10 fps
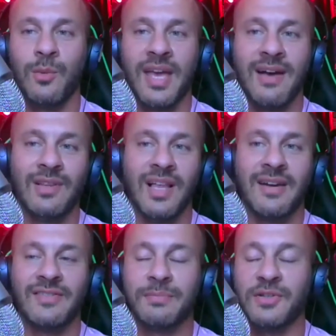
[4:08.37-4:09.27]
We have a lot
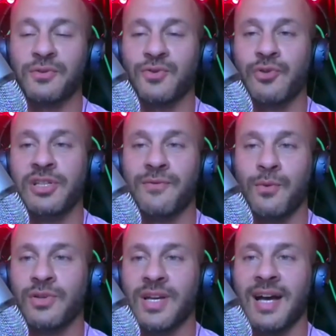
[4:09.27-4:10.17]
of special treats for
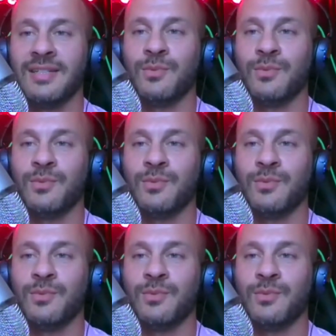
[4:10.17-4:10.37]
you guys.